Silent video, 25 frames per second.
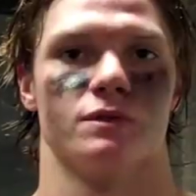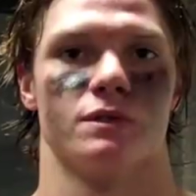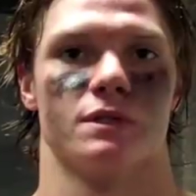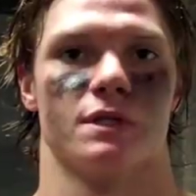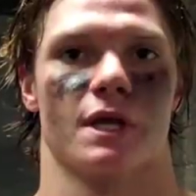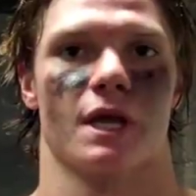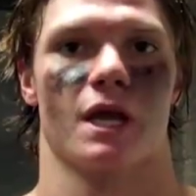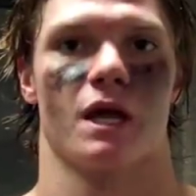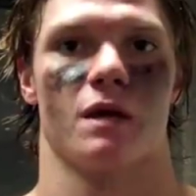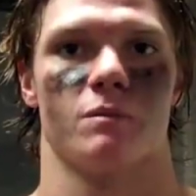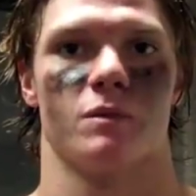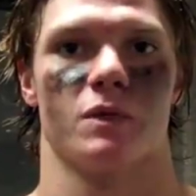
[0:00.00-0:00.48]
losing the
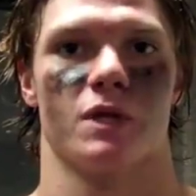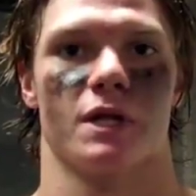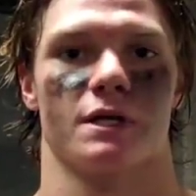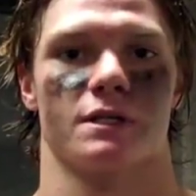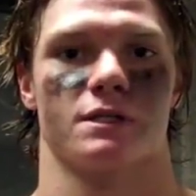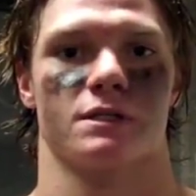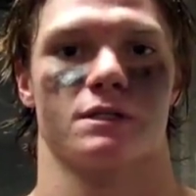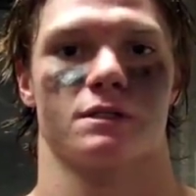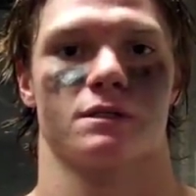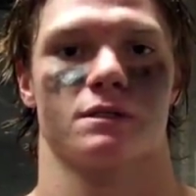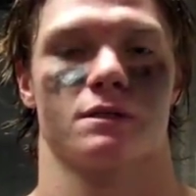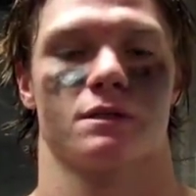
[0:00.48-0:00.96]
game. But
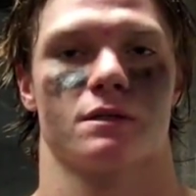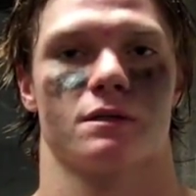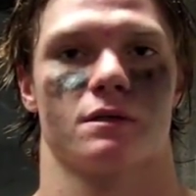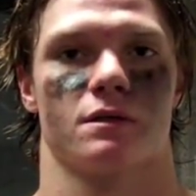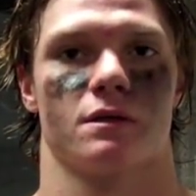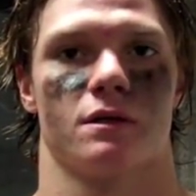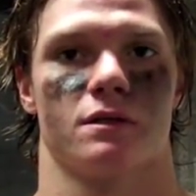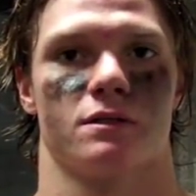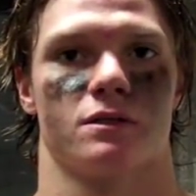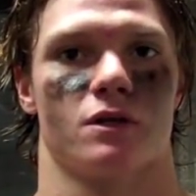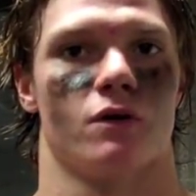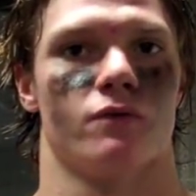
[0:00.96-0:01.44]

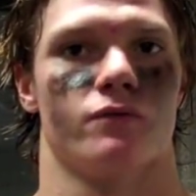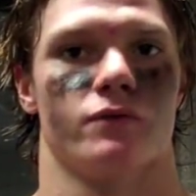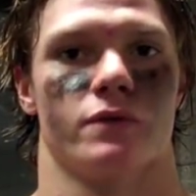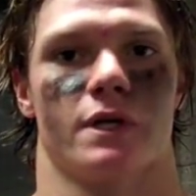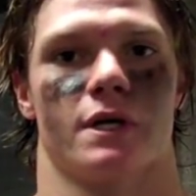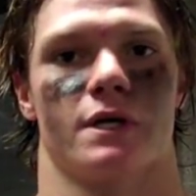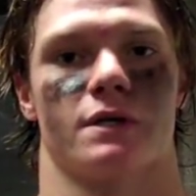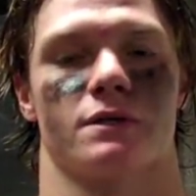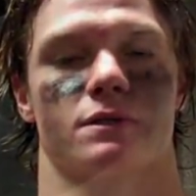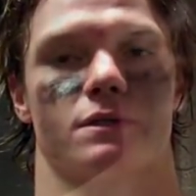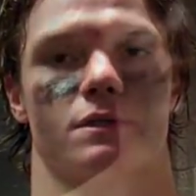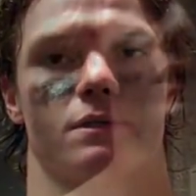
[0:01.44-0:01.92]
it's over
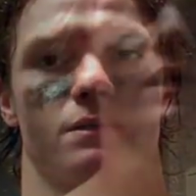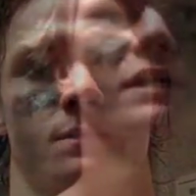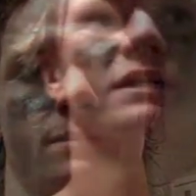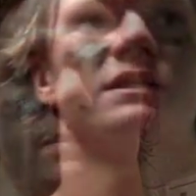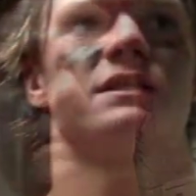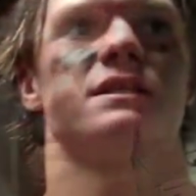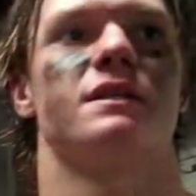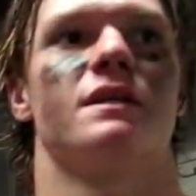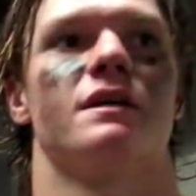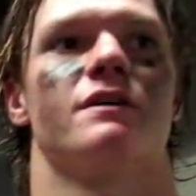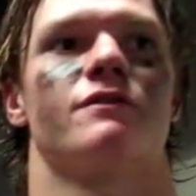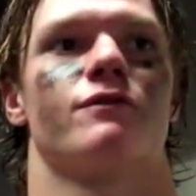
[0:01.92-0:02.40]
now. So
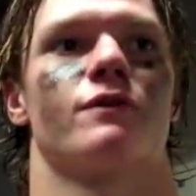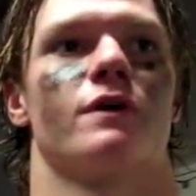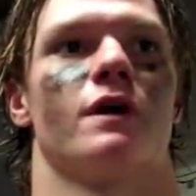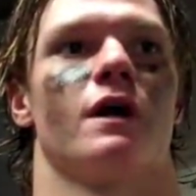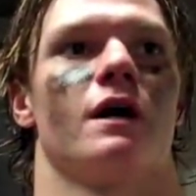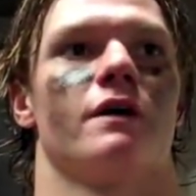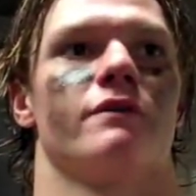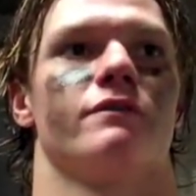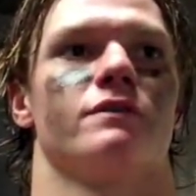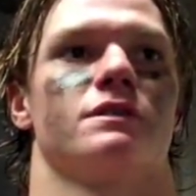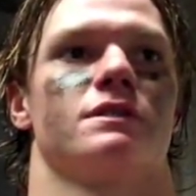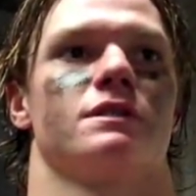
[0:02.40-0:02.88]
it's different,
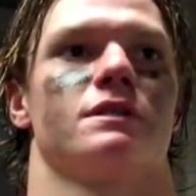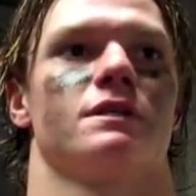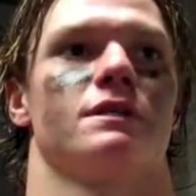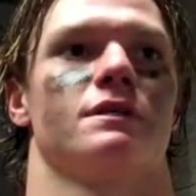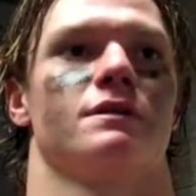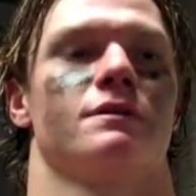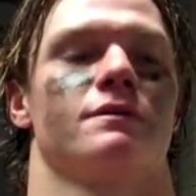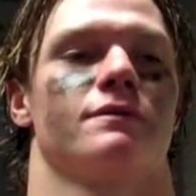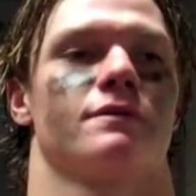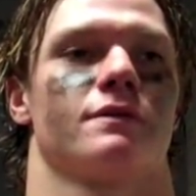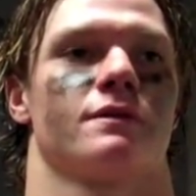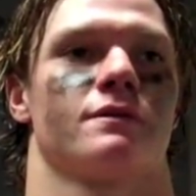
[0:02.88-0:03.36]
obviously,
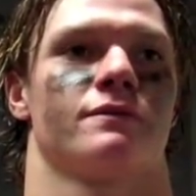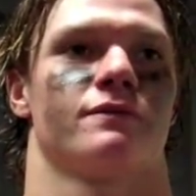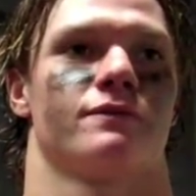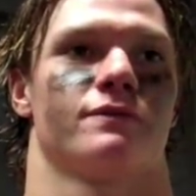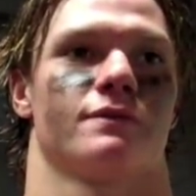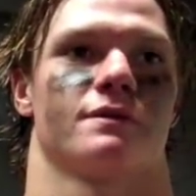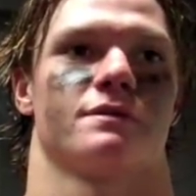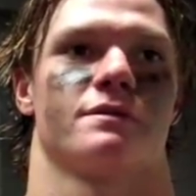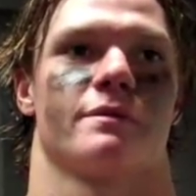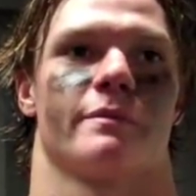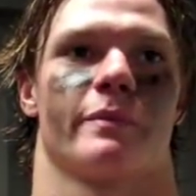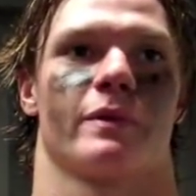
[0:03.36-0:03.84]
because